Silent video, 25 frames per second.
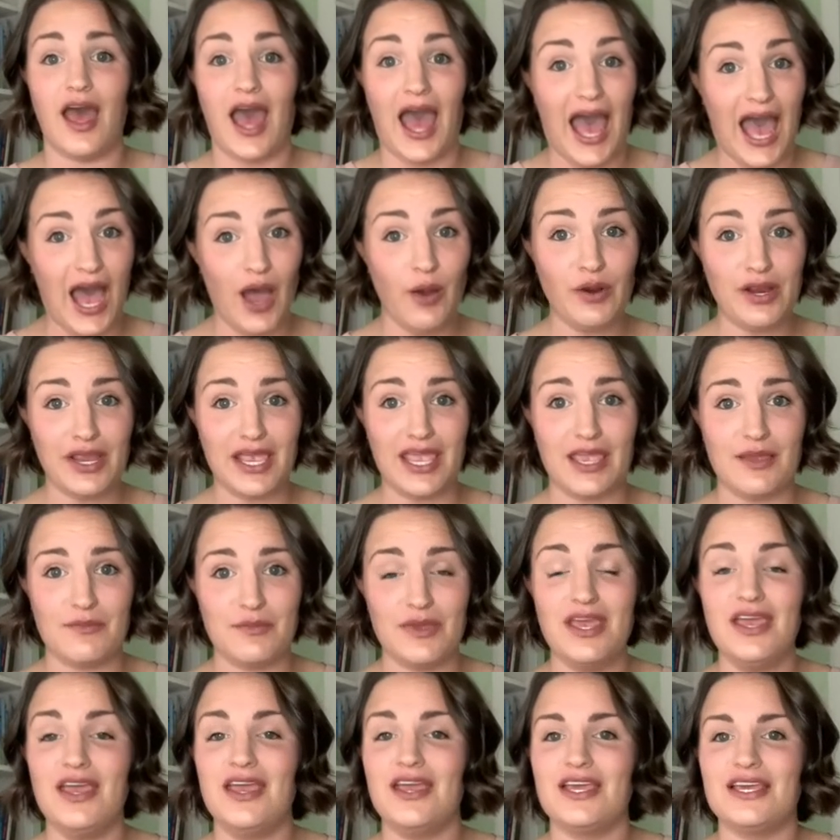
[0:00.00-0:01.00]
Our aim
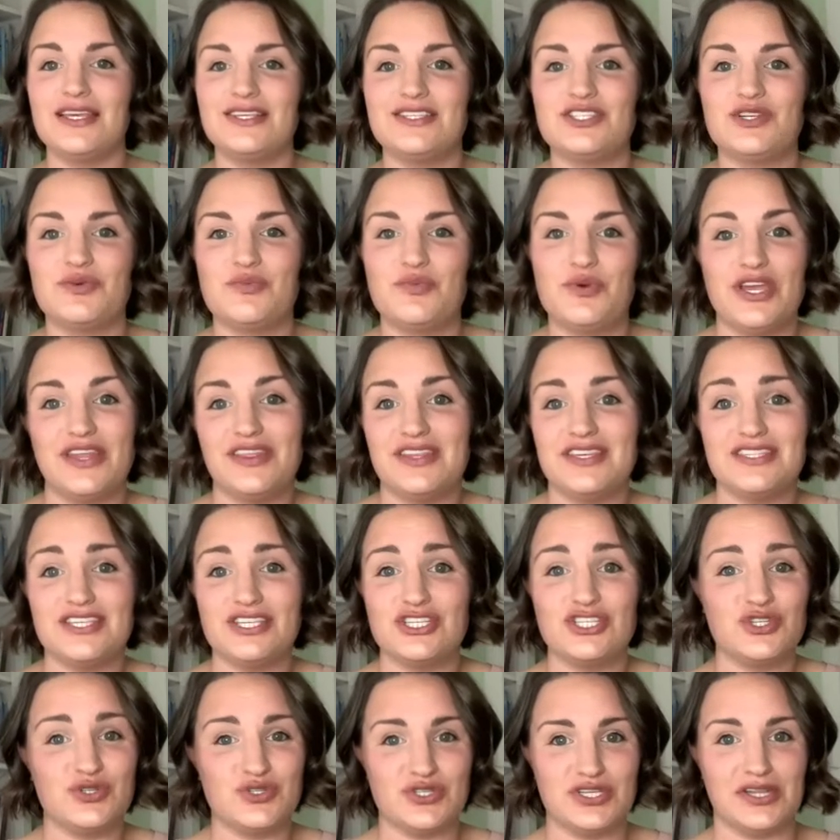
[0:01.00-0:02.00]
is to bring this
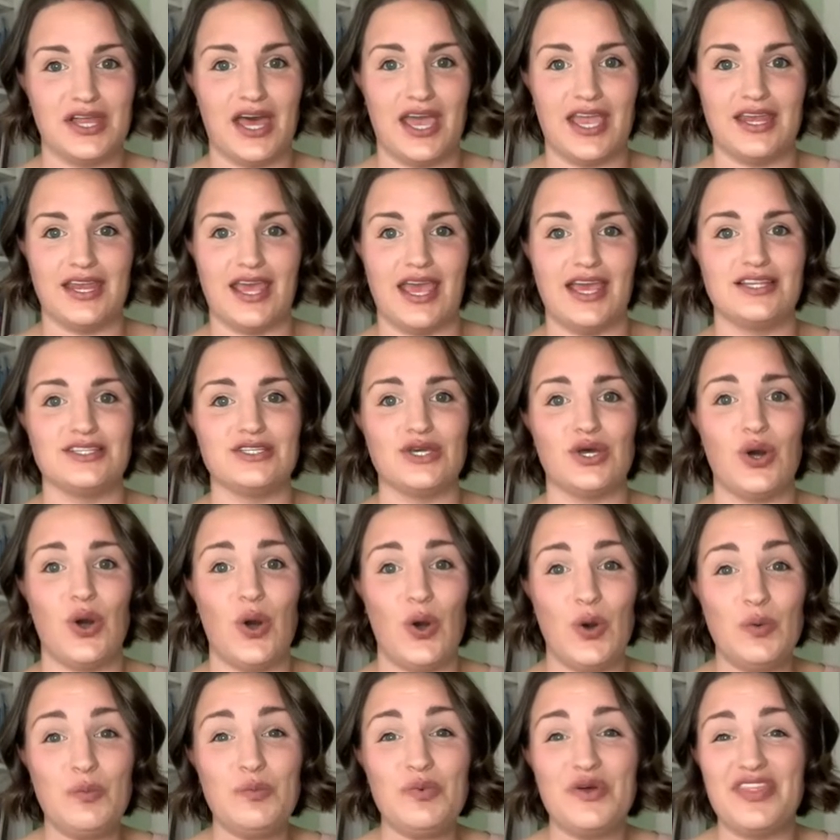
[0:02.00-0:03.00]
issue to light and to
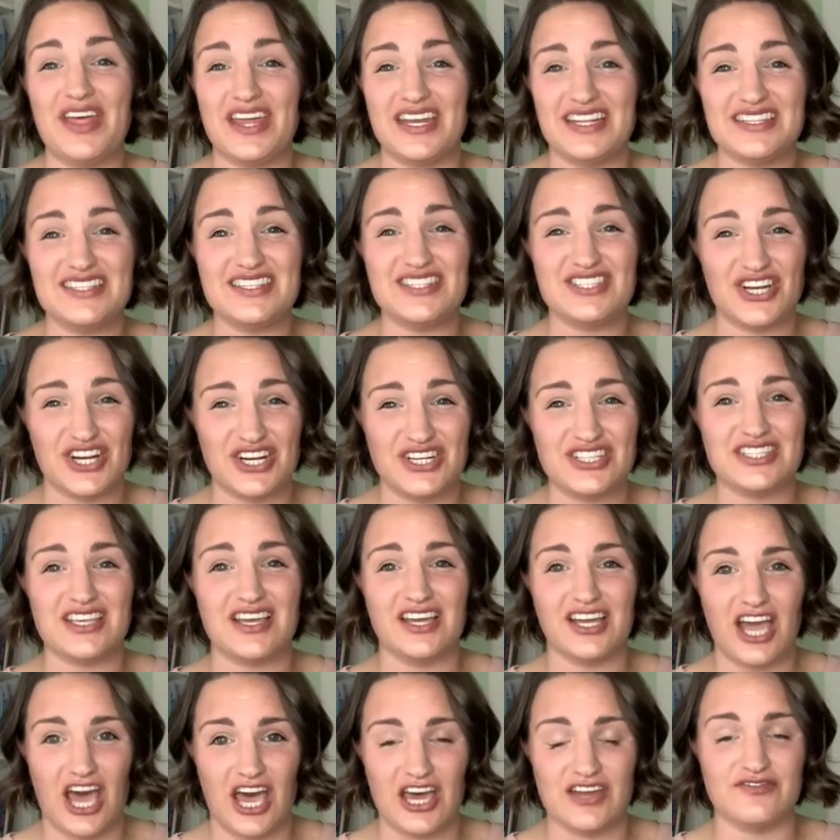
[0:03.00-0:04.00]
hope that it starts a
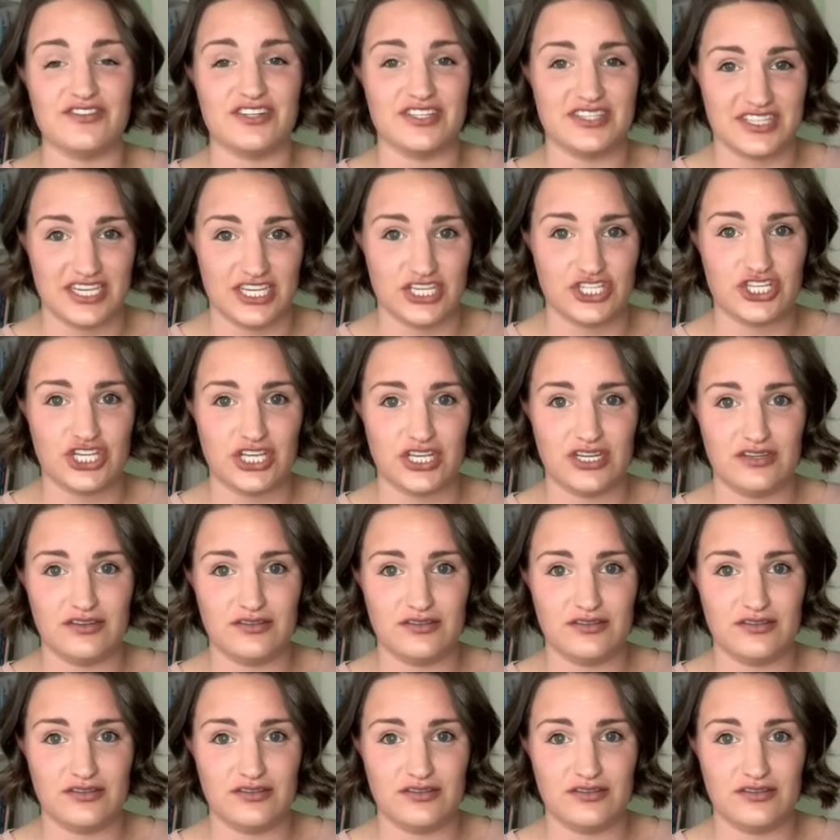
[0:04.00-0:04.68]
conversation.